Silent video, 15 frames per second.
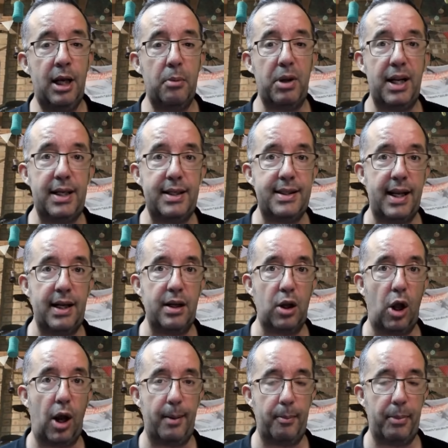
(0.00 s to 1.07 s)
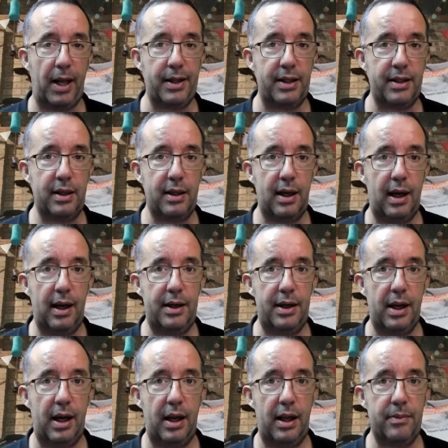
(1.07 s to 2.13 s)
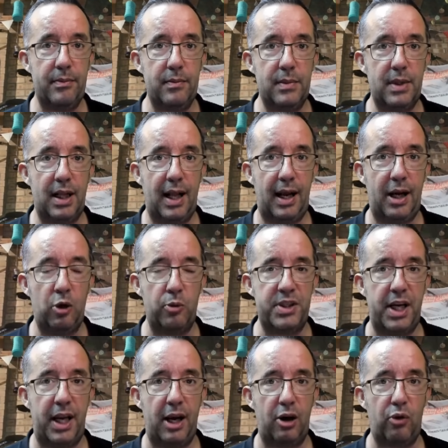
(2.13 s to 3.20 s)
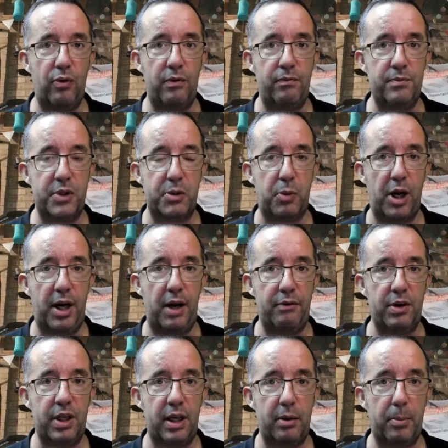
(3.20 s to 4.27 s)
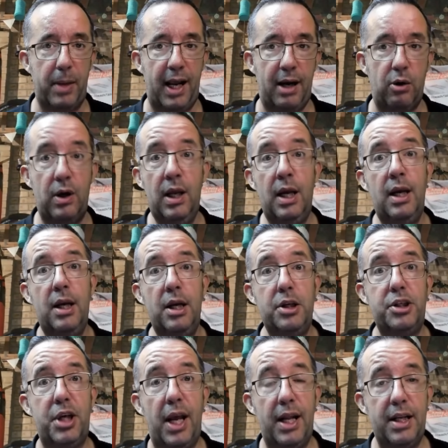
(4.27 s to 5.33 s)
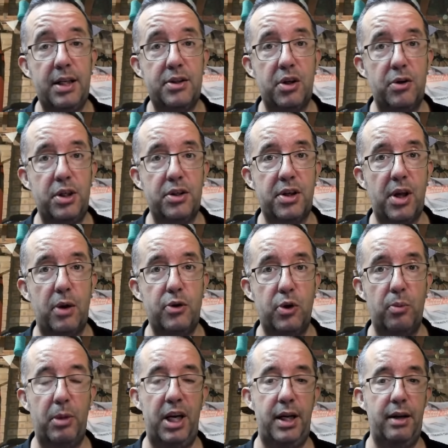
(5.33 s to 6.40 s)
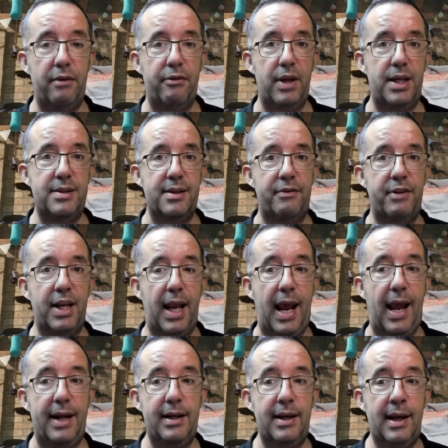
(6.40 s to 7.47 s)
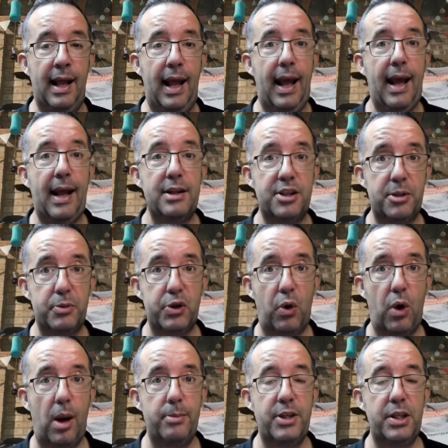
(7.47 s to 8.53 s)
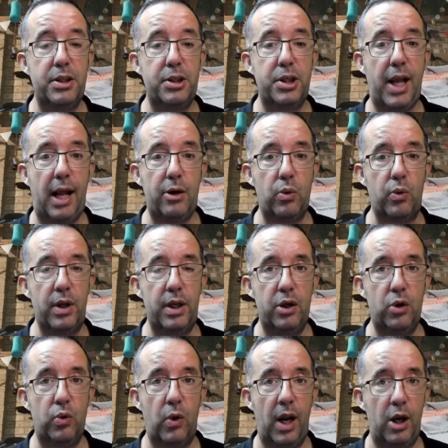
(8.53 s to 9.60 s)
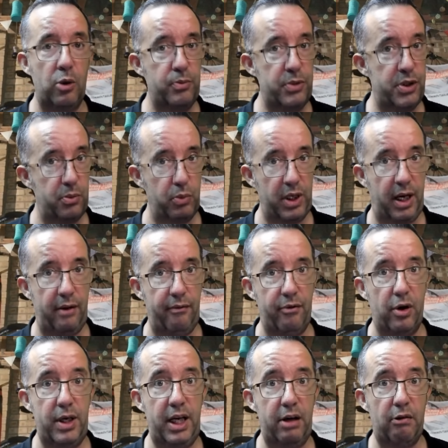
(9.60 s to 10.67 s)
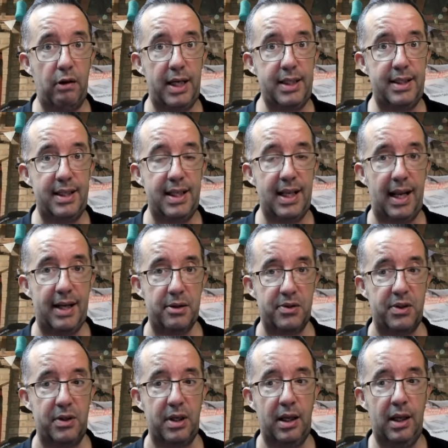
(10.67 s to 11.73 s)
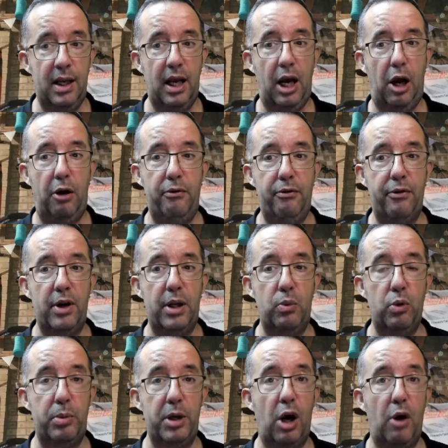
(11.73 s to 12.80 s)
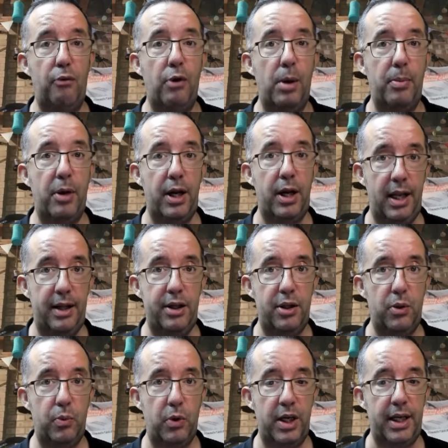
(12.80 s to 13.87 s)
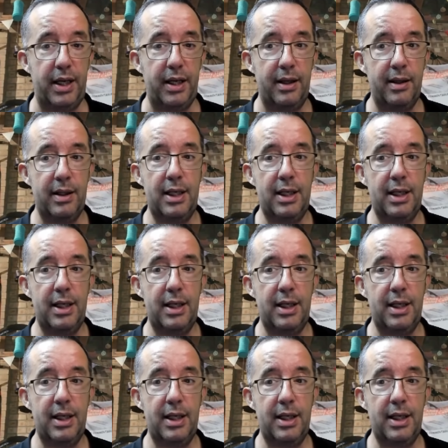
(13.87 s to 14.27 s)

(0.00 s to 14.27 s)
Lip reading: Please hit the like button, and that helps the algorithm spread everything about. Share this on your social media feeds if you can, and subscribe to the channel. It all helps, and we're getting very near 80,000. Hopefully, we'll be over it by the end of the week.